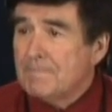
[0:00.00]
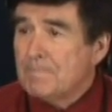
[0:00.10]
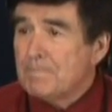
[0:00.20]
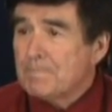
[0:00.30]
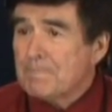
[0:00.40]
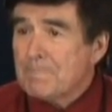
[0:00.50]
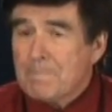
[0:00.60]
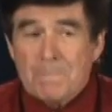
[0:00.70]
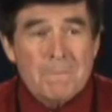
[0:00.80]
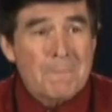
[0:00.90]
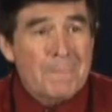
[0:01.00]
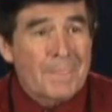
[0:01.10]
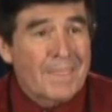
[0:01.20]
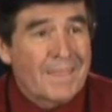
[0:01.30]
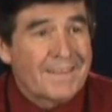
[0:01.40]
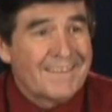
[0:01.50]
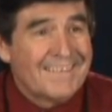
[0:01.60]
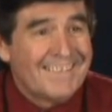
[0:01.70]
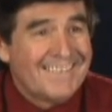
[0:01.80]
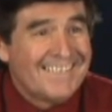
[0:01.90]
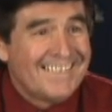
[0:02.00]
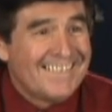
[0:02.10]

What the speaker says: Nothing is said.